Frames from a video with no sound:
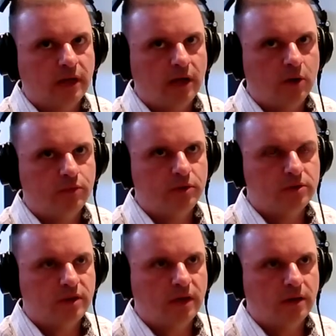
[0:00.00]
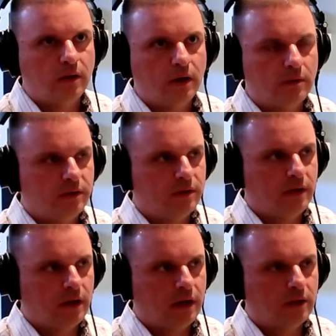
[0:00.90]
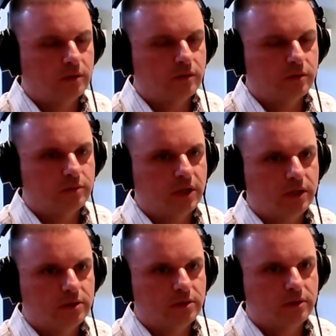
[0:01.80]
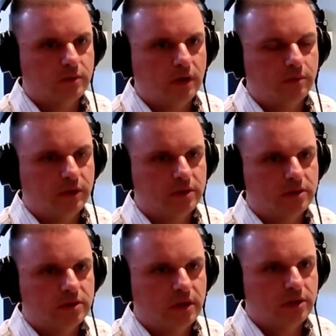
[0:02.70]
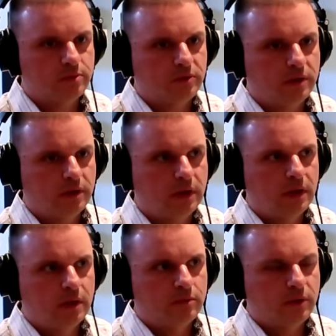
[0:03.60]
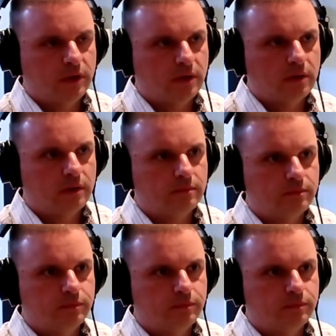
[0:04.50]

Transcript: help you stay along with the algorithm changes as well, because it stays pretty current.